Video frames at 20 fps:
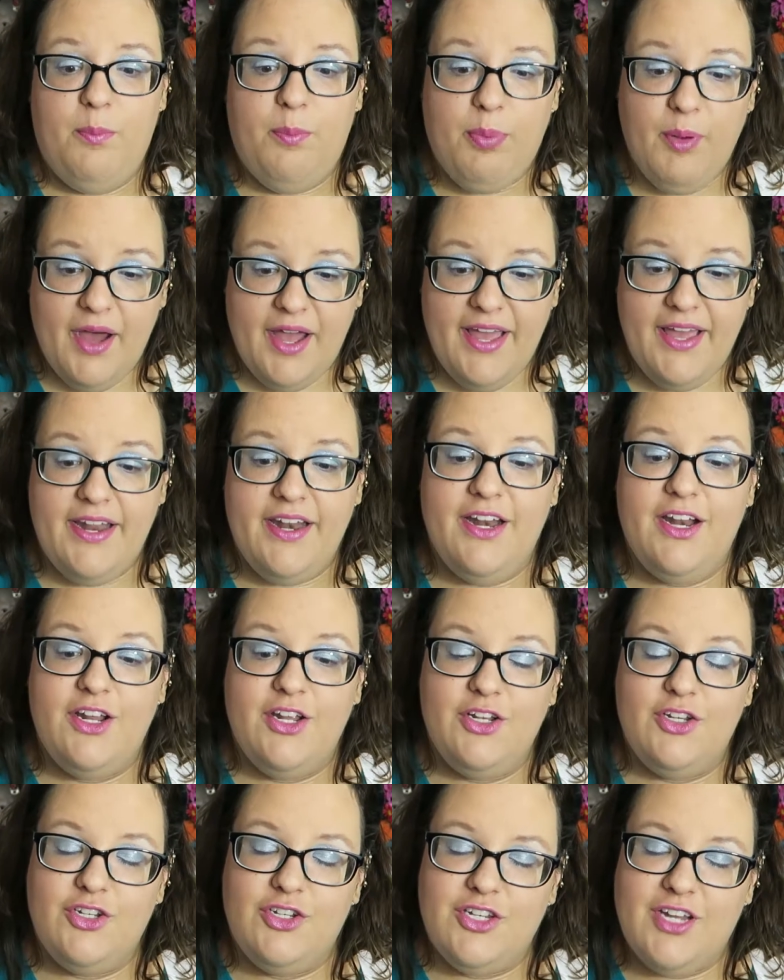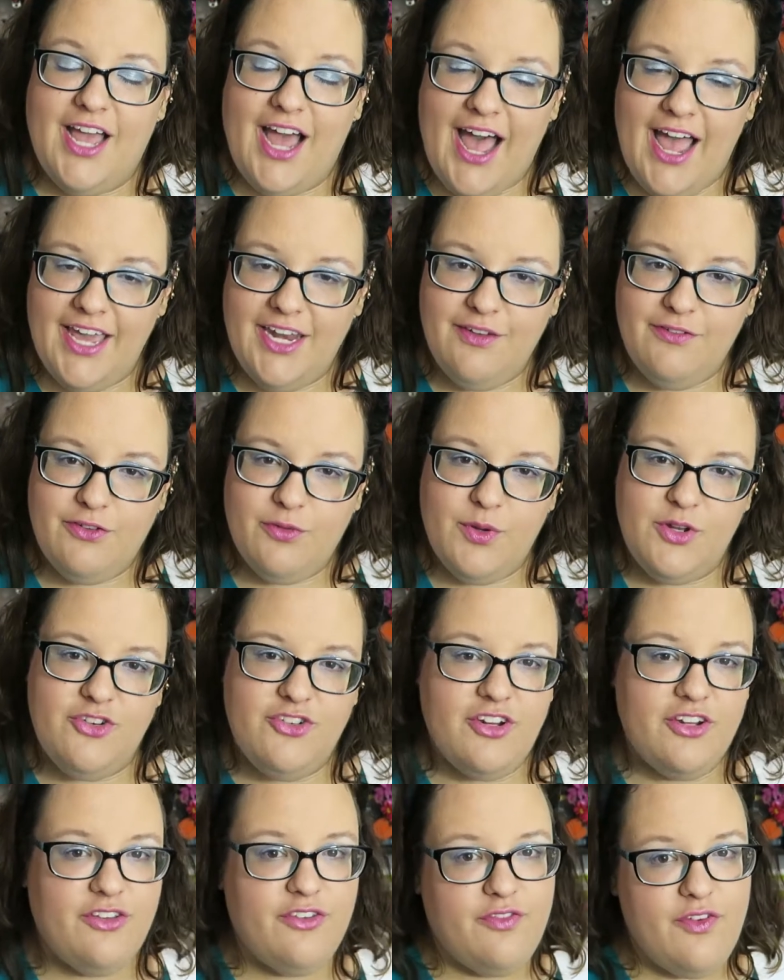but kind of
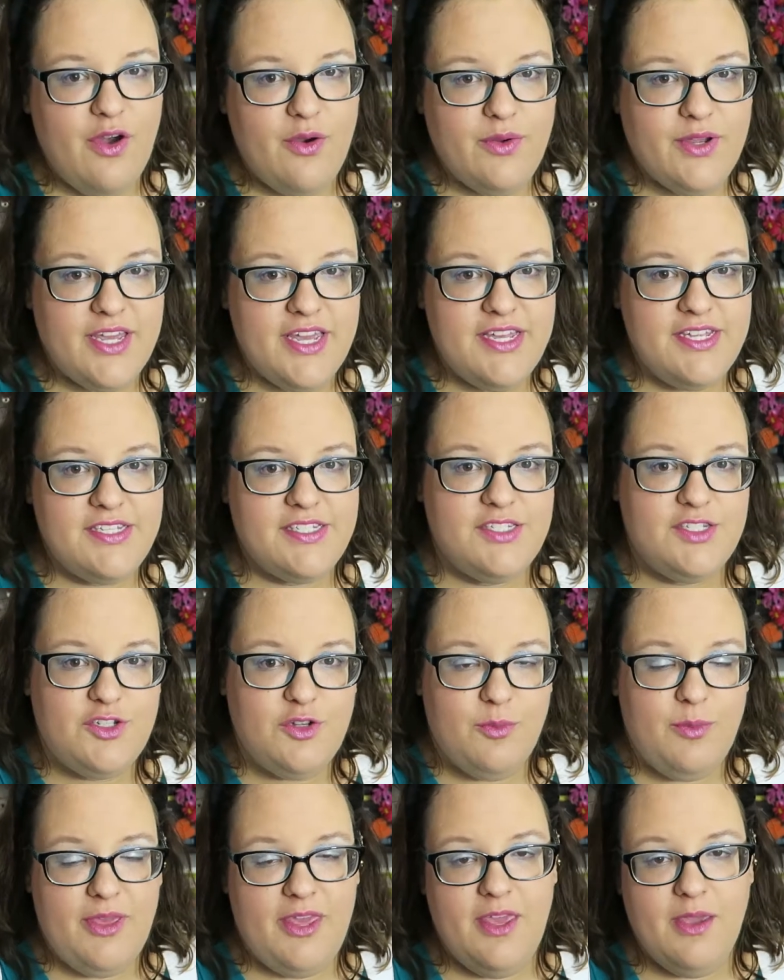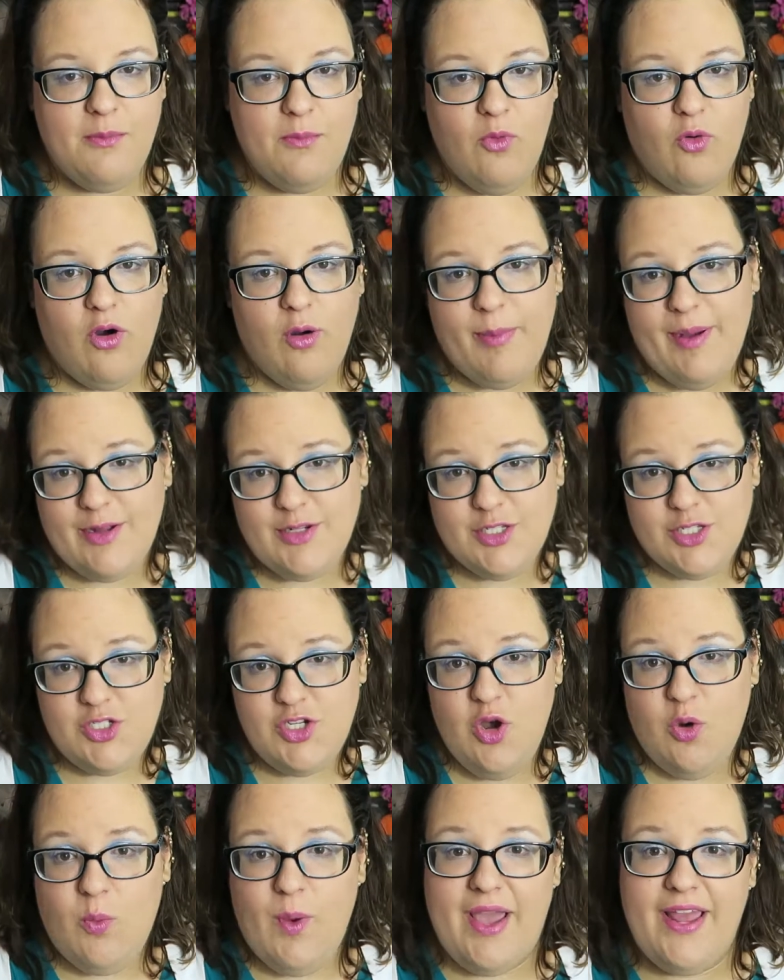switched its focus to being more about
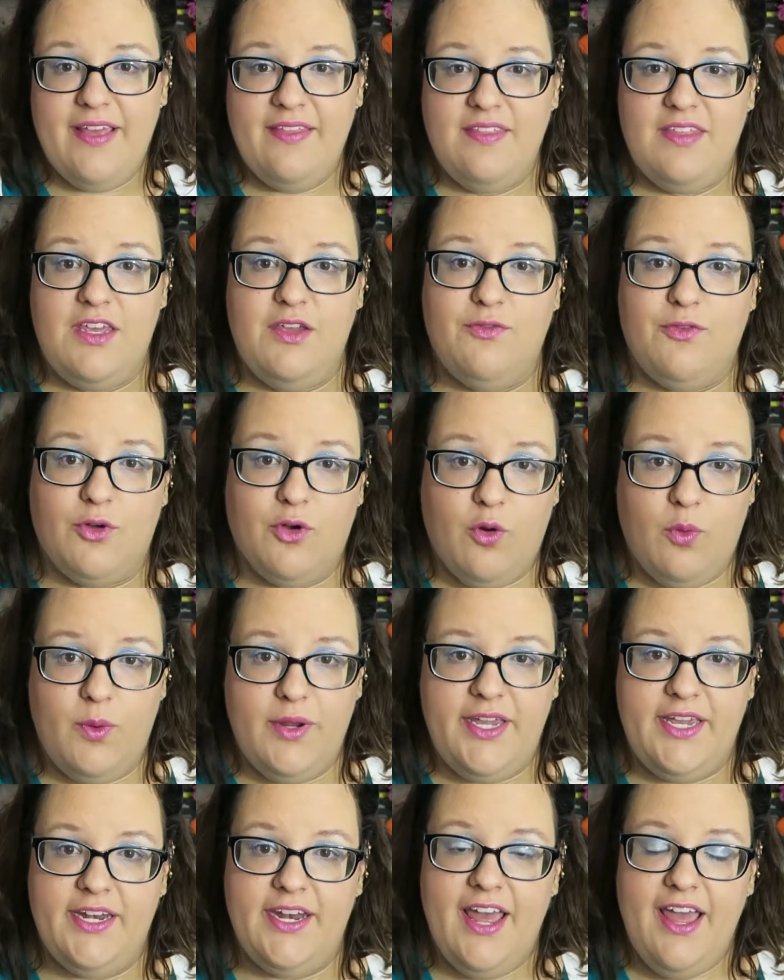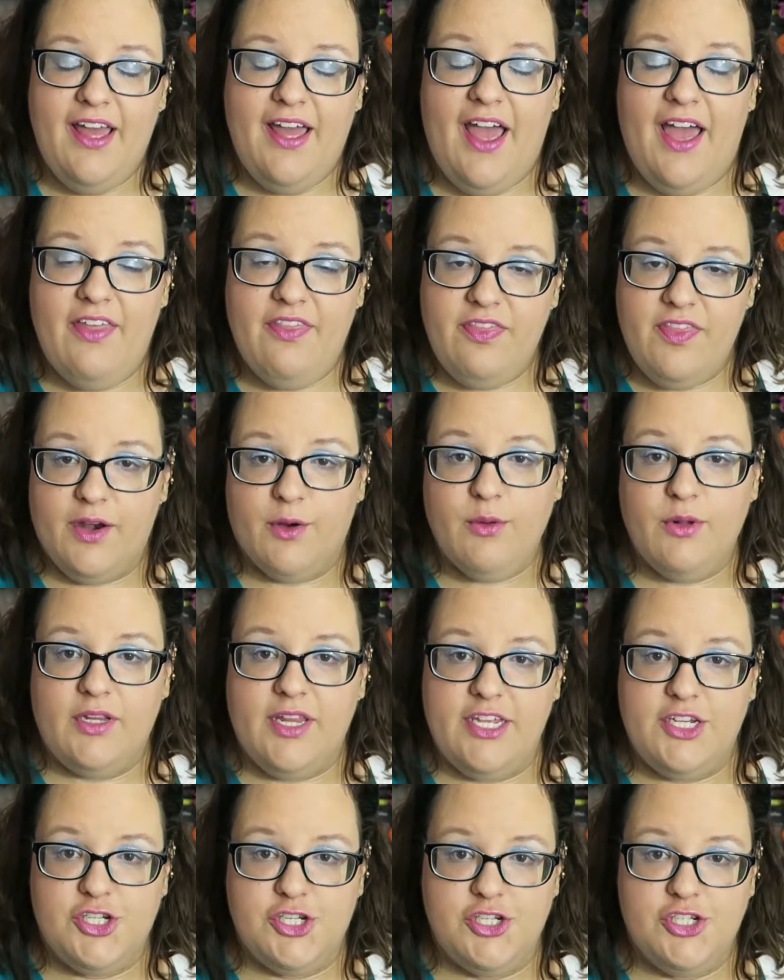Snow White and the Evil Queen and their
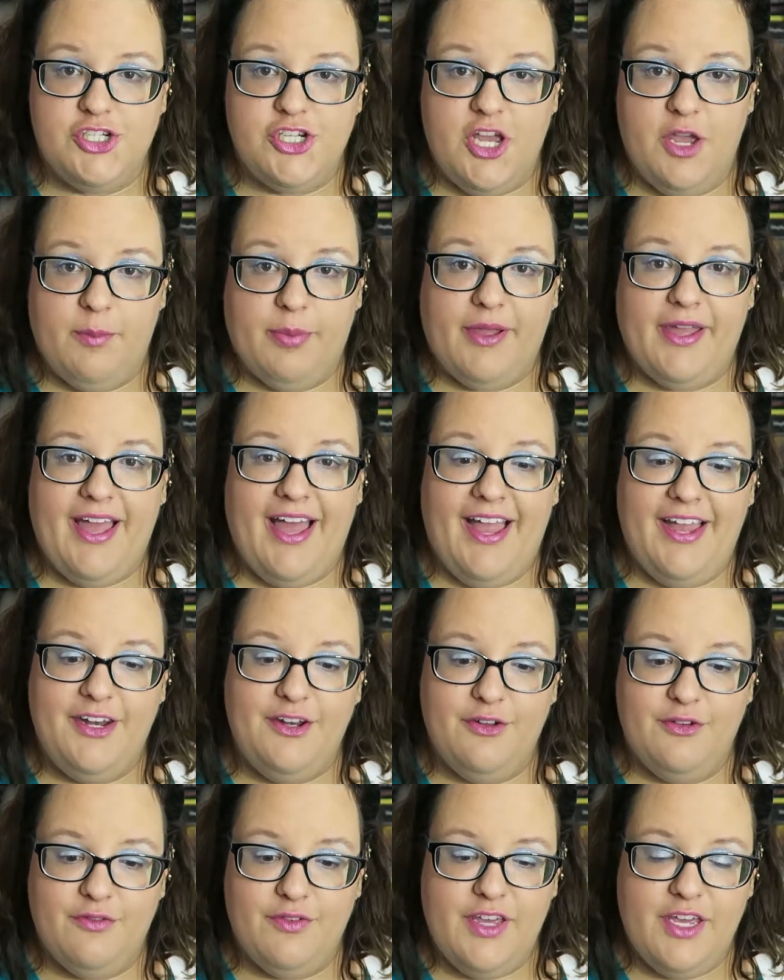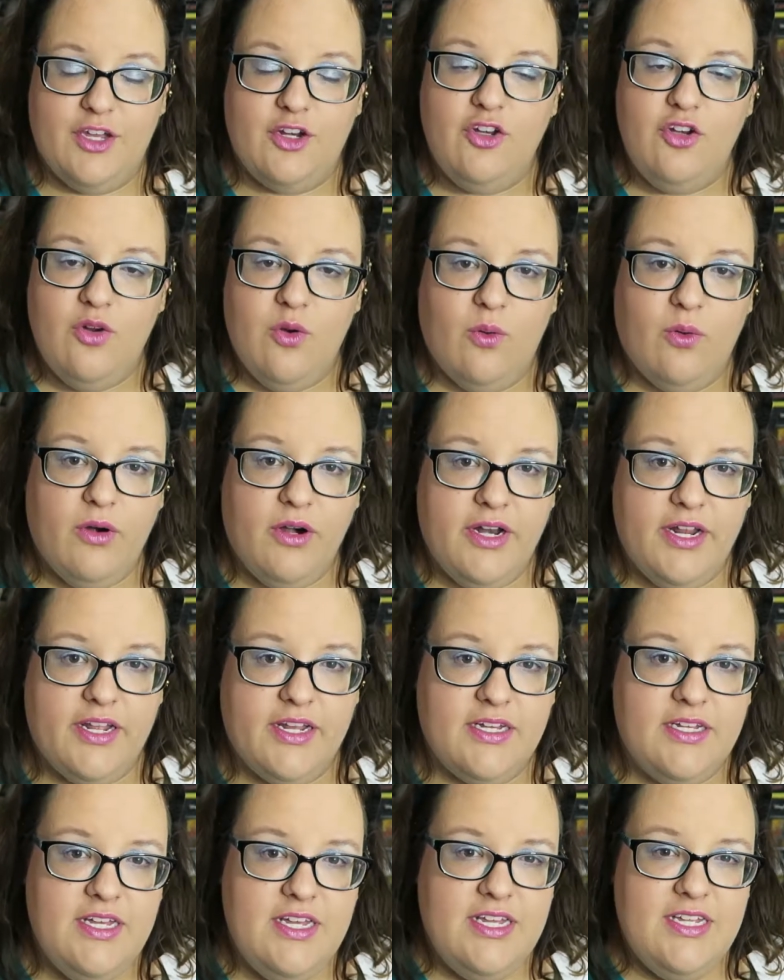relationship, kind of
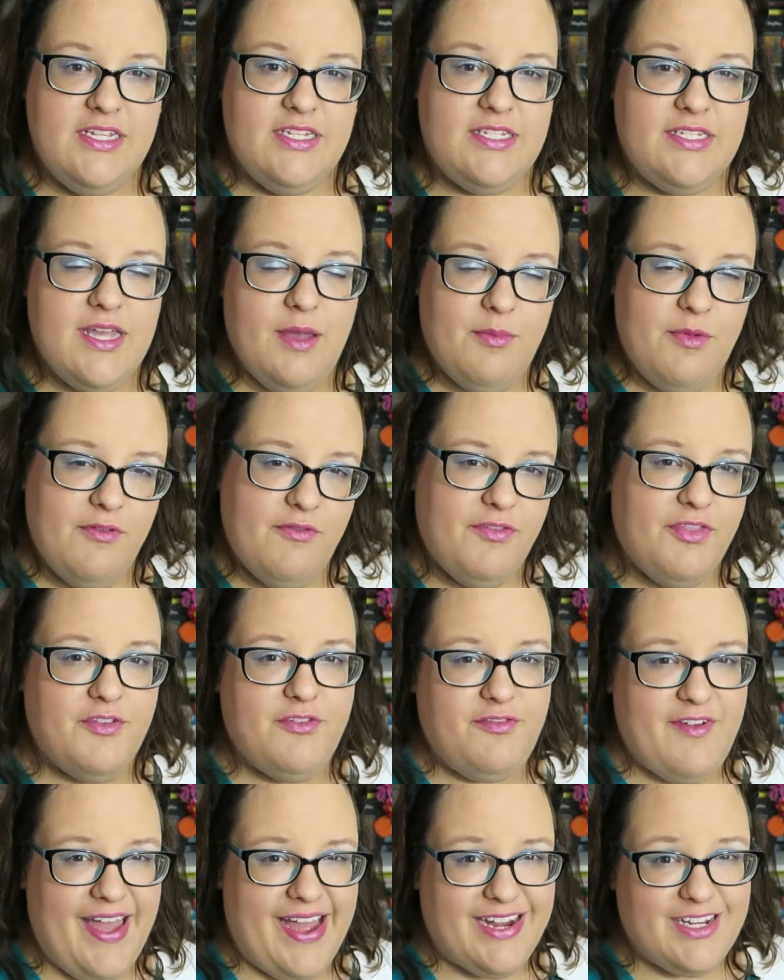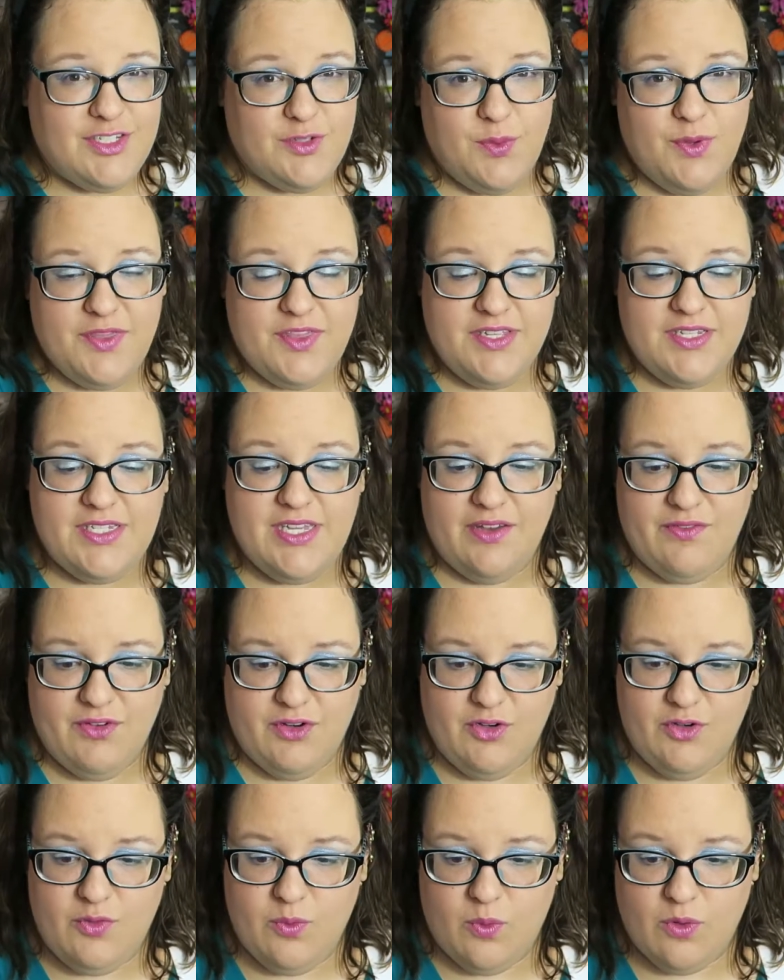ignoring some of the facts with the
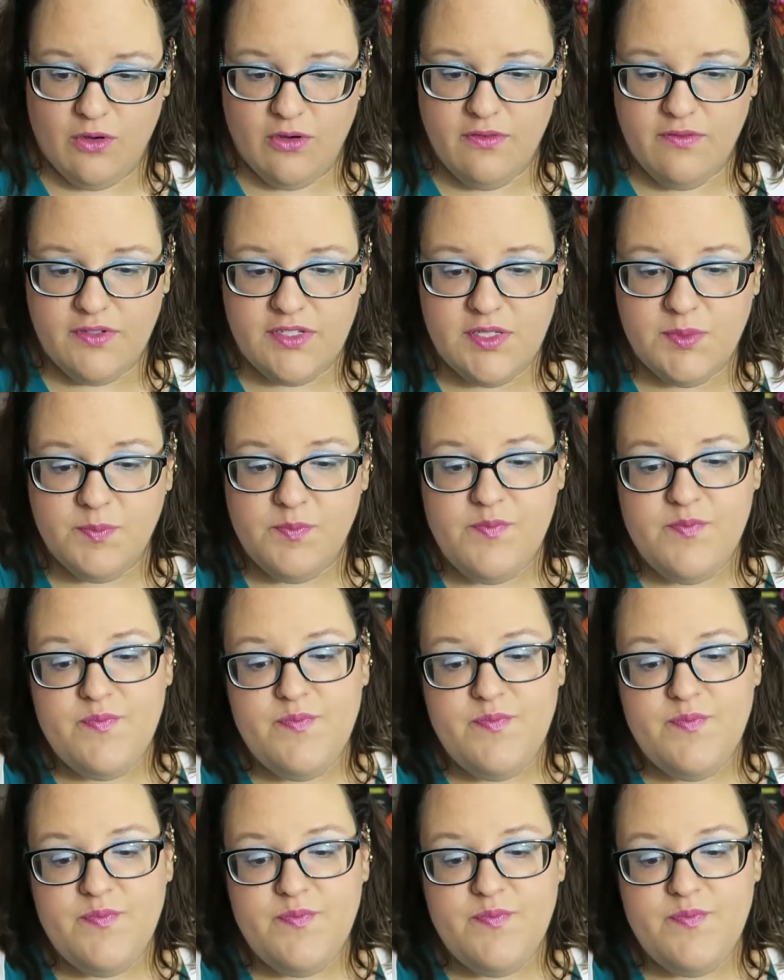seven dwarves.